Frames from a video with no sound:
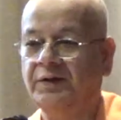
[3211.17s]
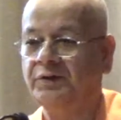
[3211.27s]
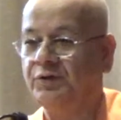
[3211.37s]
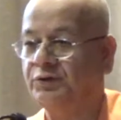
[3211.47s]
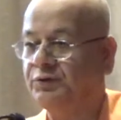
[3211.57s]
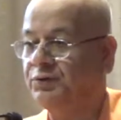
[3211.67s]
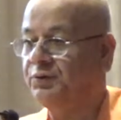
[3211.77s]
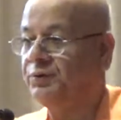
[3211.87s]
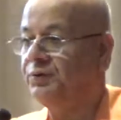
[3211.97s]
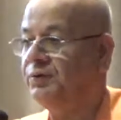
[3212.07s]
So
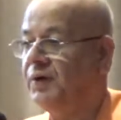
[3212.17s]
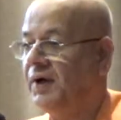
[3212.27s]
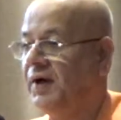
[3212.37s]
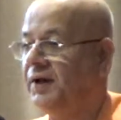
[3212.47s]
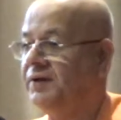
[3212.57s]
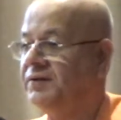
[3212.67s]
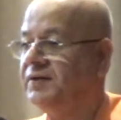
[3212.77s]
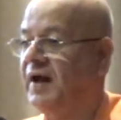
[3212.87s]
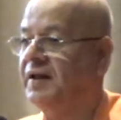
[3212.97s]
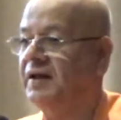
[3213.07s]
through
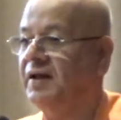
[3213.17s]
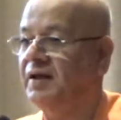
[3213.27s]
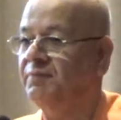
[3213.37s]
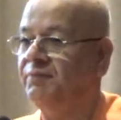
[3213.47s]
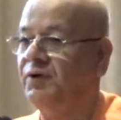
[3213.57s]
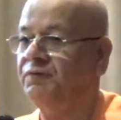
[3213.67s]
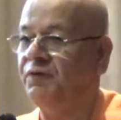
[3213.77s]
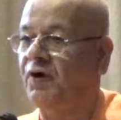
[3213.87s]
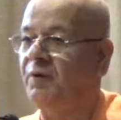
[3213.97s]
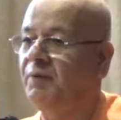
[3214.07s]
understanding him with
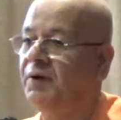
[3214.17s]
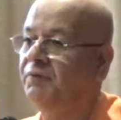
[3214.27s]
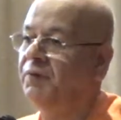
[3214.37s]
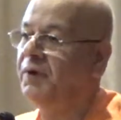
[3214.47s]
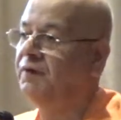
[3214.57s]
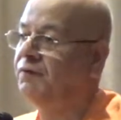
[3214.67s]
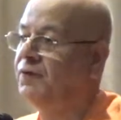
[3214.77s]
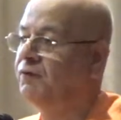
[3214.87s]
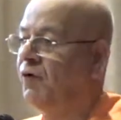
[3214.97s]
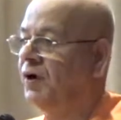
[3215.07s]
form, if
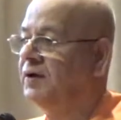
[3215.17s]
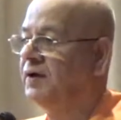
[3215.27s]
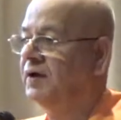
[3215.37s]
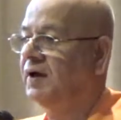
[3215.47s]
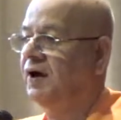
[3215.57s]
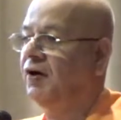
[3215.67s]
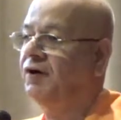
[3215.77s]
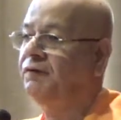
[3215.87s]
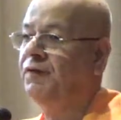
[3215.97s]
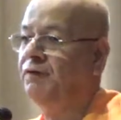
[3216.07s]
we want, or
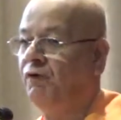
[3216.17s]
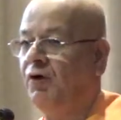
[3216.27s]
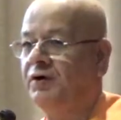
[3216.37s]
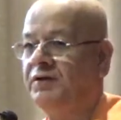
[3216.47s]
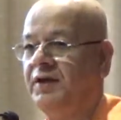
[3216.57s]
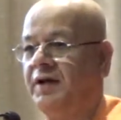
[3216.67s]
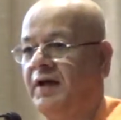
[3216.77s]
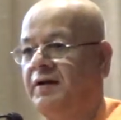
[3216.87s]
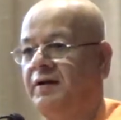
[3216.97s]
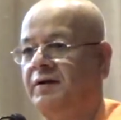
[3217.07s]
if he wants, he
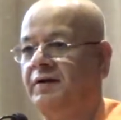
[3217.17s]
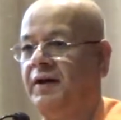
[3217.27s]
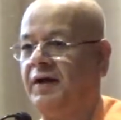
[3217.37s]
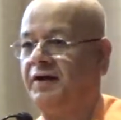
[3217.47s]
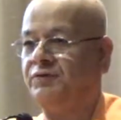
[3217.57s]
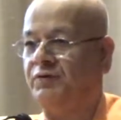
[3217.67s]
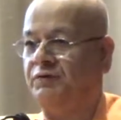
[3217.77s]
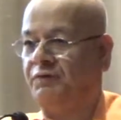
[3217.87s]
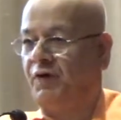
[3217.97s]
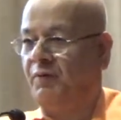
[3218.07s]
can take us to
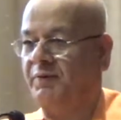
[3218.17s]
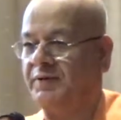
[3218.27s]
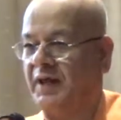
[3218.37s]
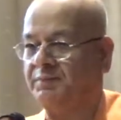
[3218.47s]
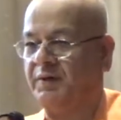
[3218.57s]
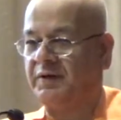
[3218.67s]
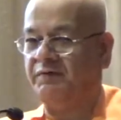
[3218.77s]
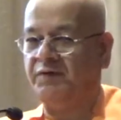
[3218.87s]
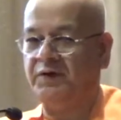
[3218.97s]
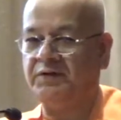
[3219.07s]
the formless aspect
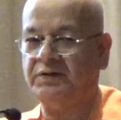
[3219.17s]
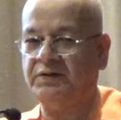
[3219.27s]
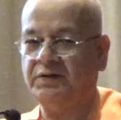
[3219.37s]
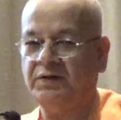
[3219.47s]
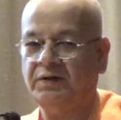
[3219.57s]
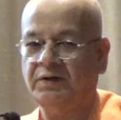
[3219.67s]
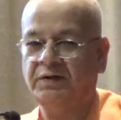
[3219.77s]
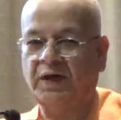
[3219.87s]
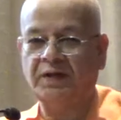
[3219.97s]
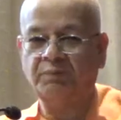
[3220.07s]
of his.
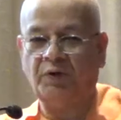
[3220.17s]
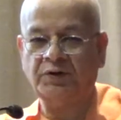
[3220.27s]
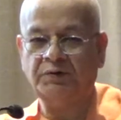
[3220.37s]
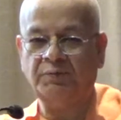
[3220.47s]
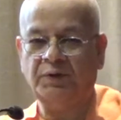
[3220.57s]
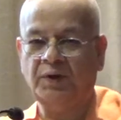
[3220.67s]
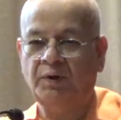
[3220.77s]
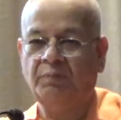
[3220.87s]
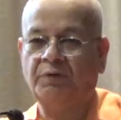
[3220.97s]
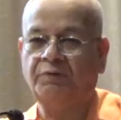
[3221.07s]
That is possible.
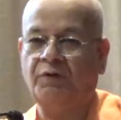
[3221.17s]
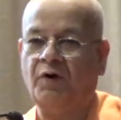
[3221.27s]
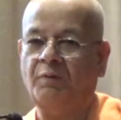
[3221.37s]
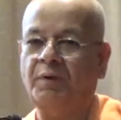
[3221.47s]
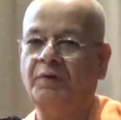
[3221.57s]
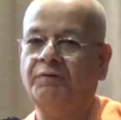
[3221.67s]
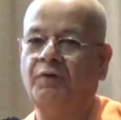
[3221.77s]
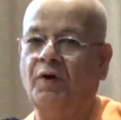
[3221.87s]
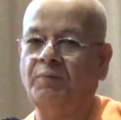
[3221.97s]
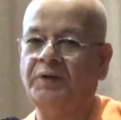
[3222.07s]
But form and
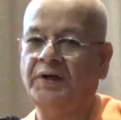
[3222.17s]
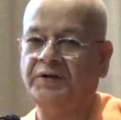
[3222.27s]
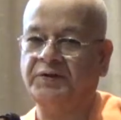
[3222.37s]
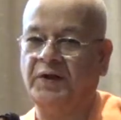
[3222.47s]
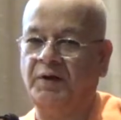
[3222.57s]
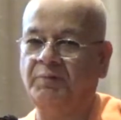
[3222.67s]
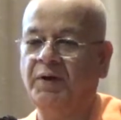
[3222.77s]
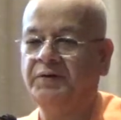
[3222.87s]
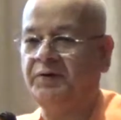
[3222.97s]
formless are same.